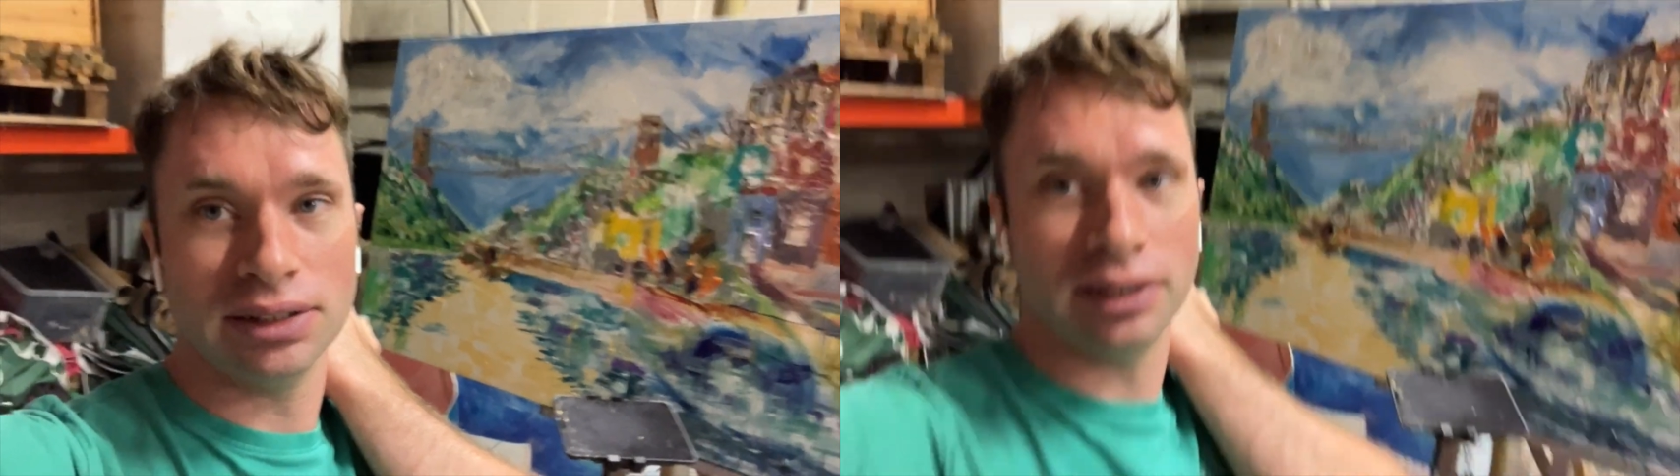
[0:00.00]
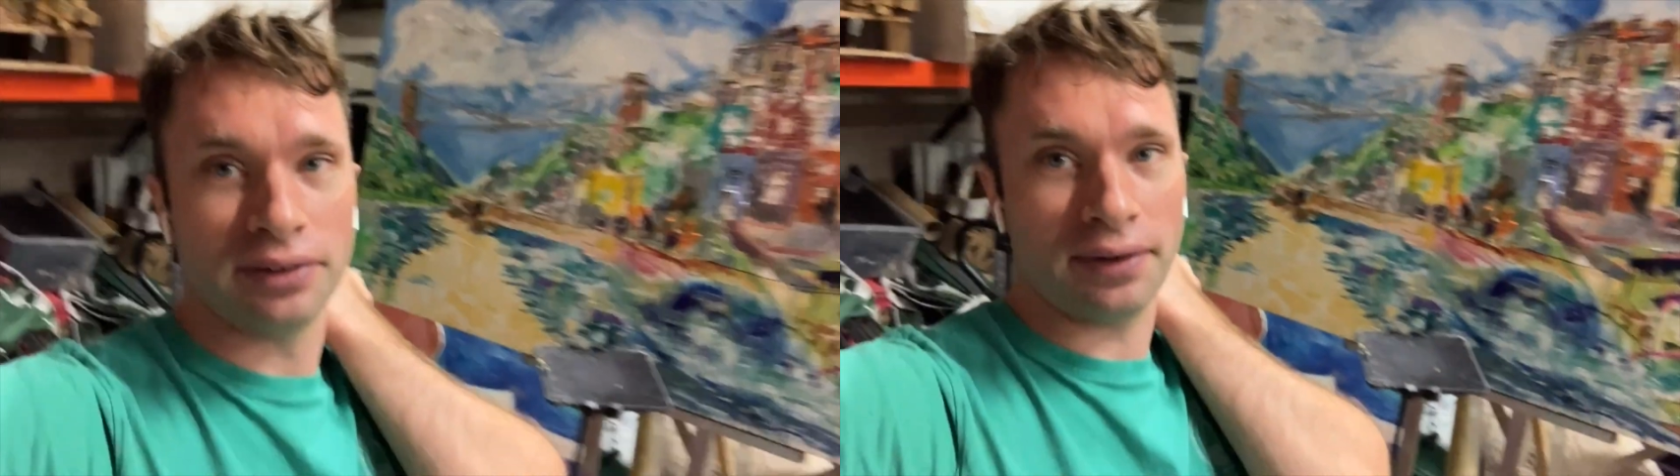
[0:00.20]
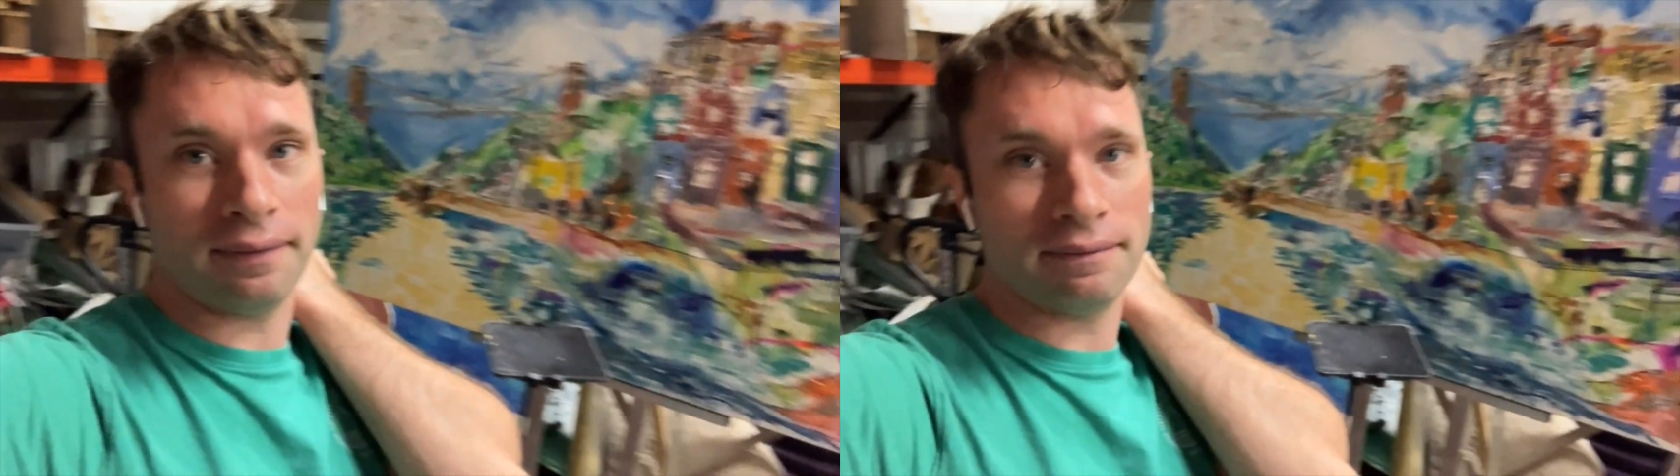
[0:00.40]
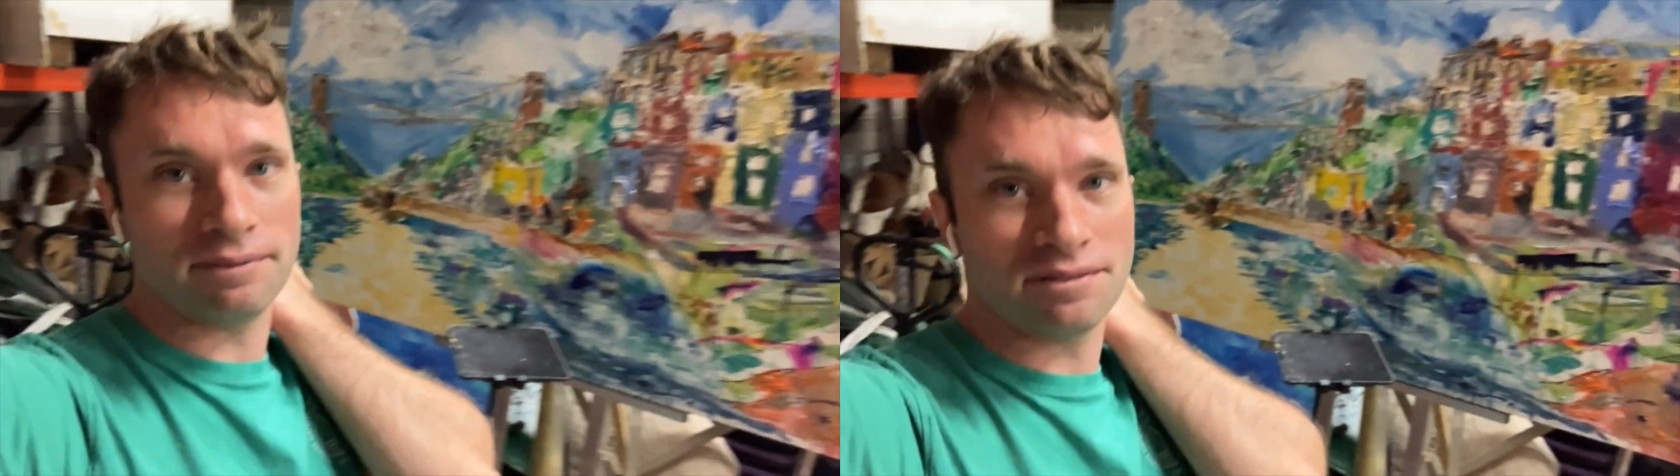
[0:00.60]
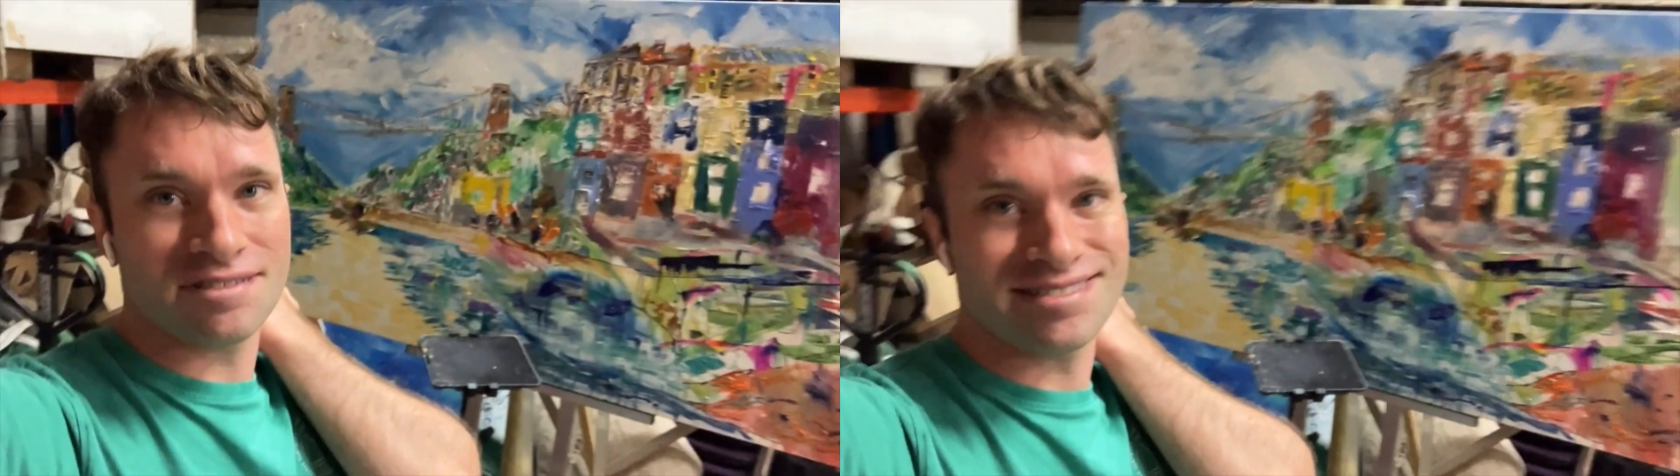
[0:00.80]
So
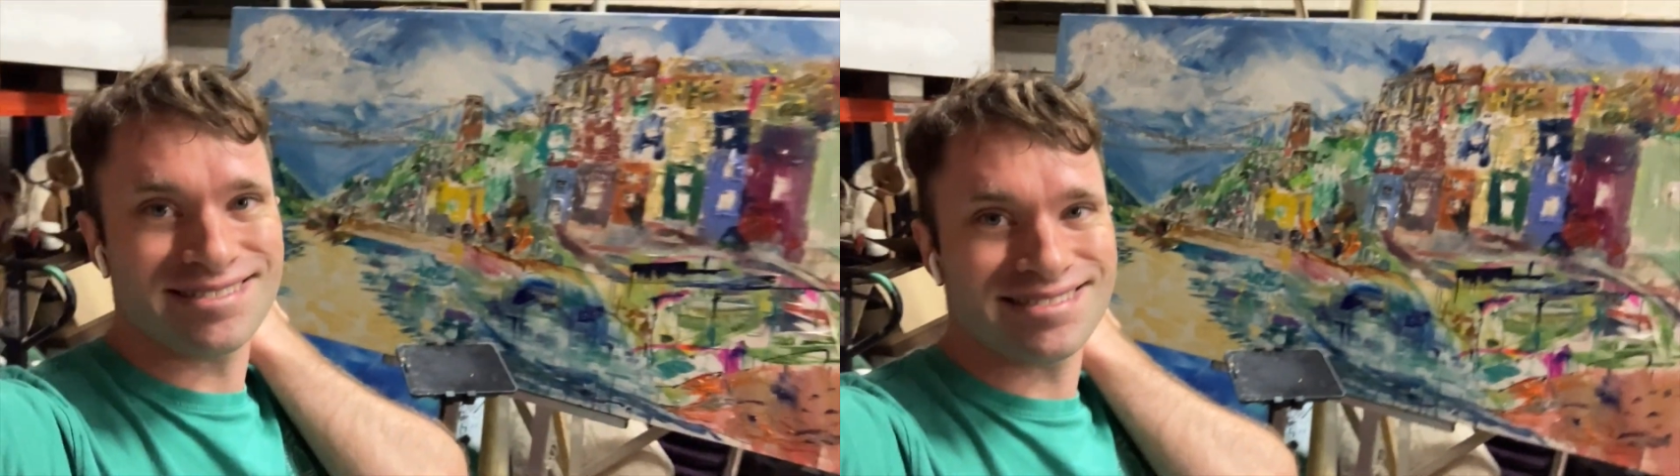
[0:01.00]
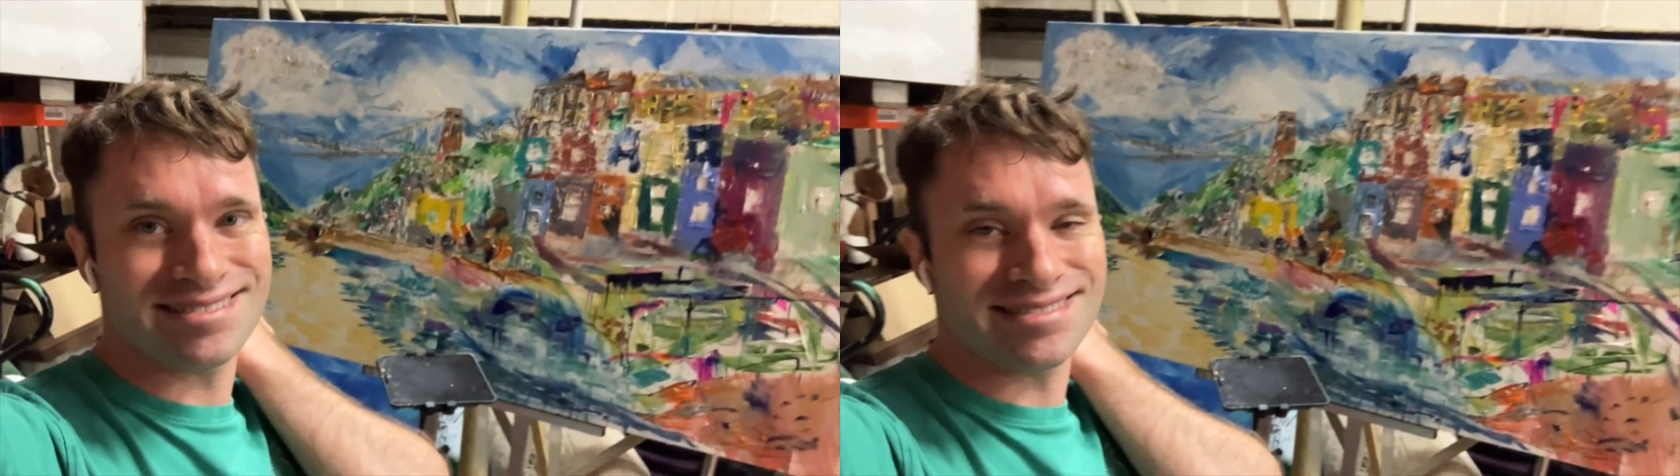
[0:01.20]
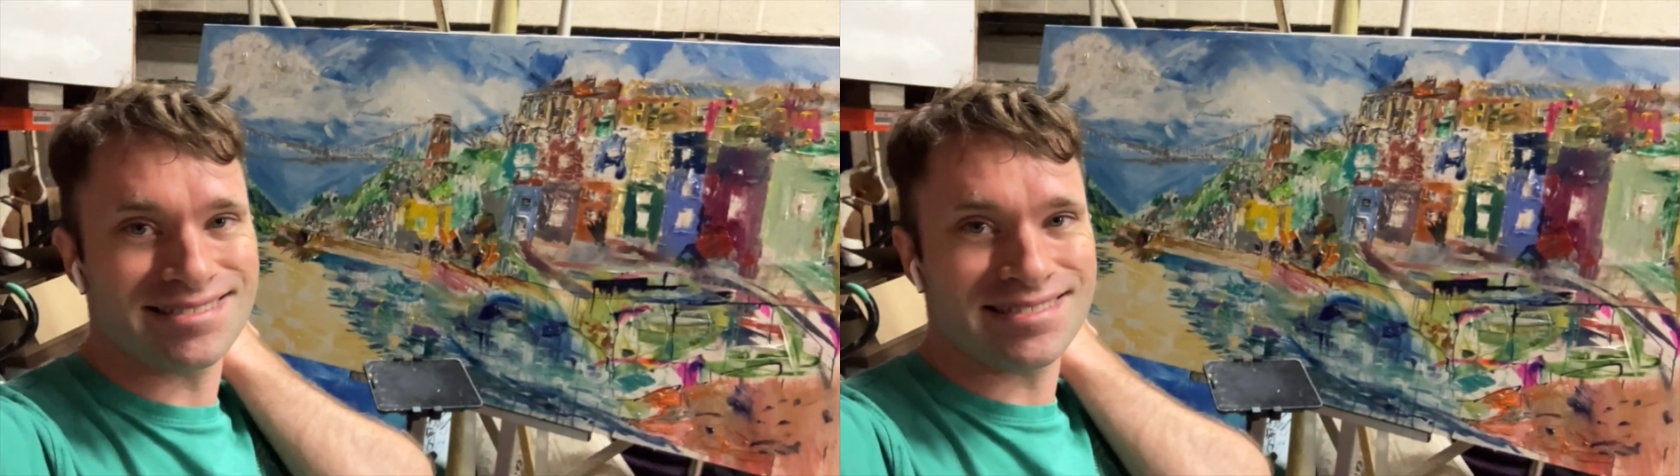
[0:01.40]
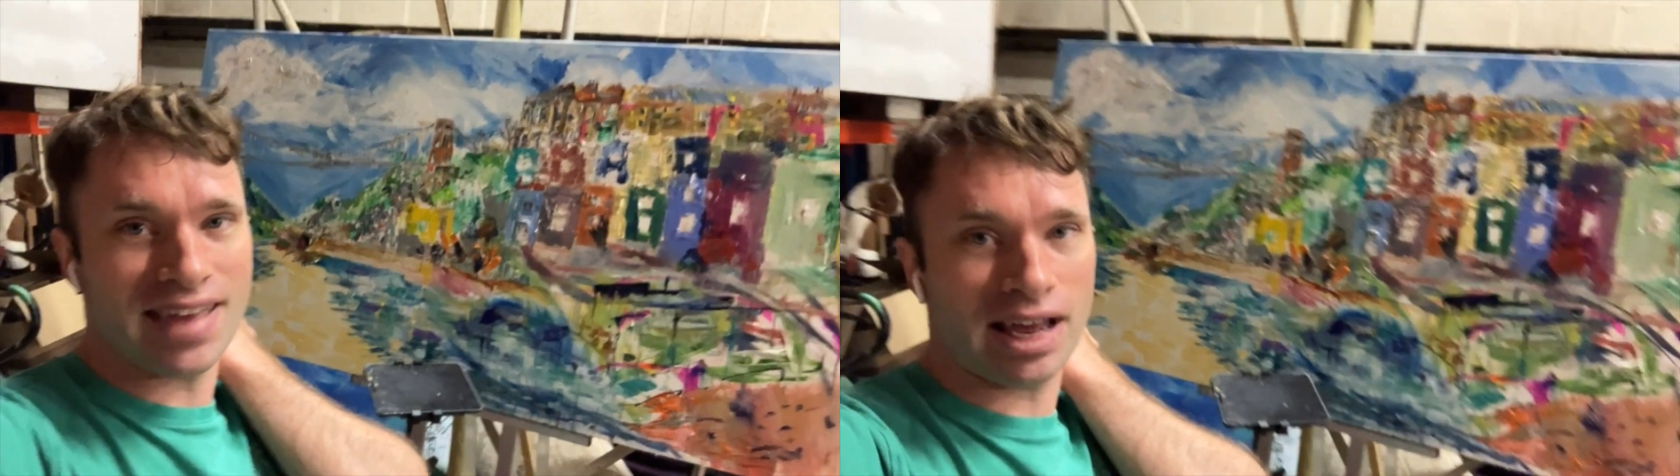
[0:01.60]
yeah,